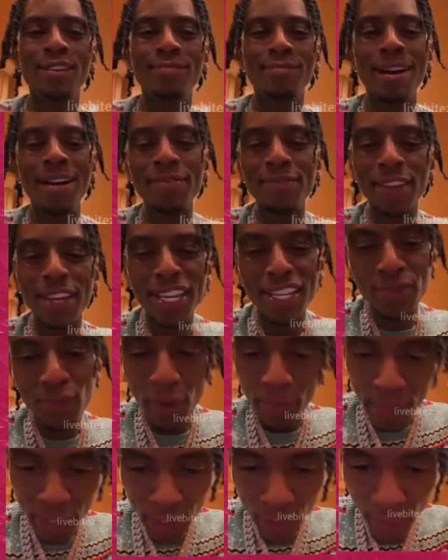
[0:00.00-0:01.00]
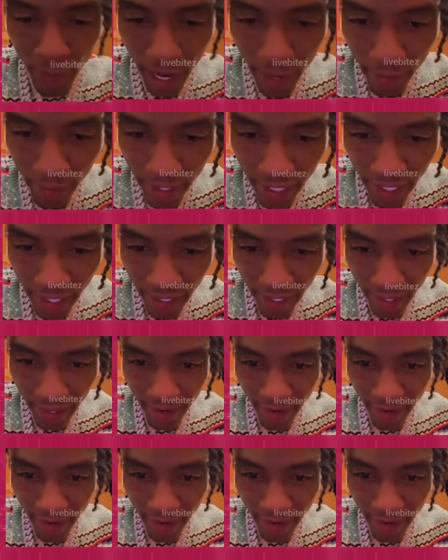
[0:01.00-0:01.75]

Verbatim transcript: If my fans want me to, I will.